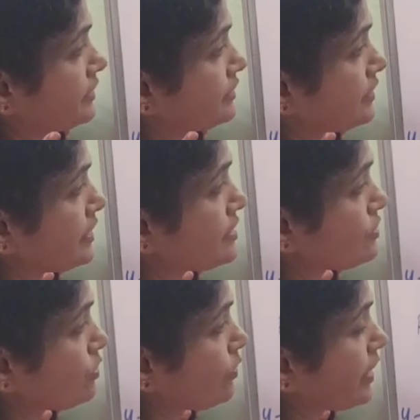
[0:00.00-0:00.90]
3
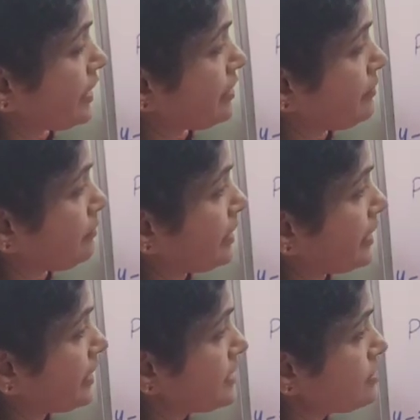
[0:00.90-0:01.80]
square
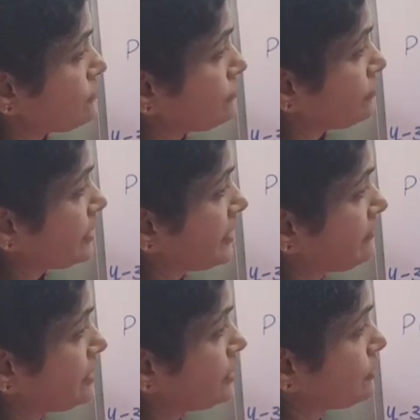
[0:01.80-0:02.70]
minus 5
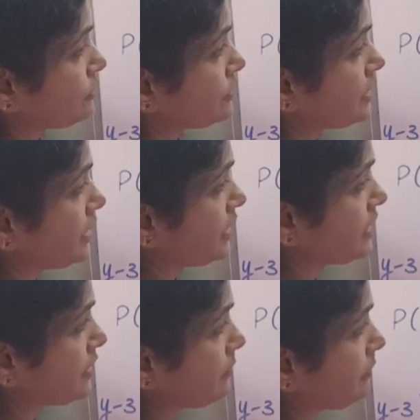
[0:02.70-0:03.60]
into 3
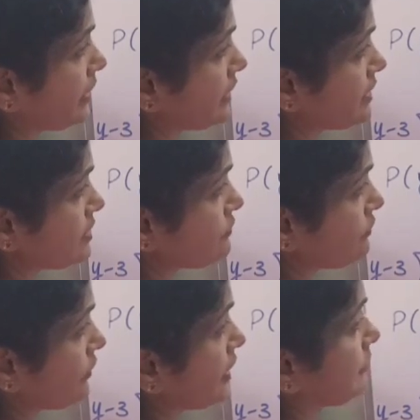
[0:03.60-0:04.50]
minus 5.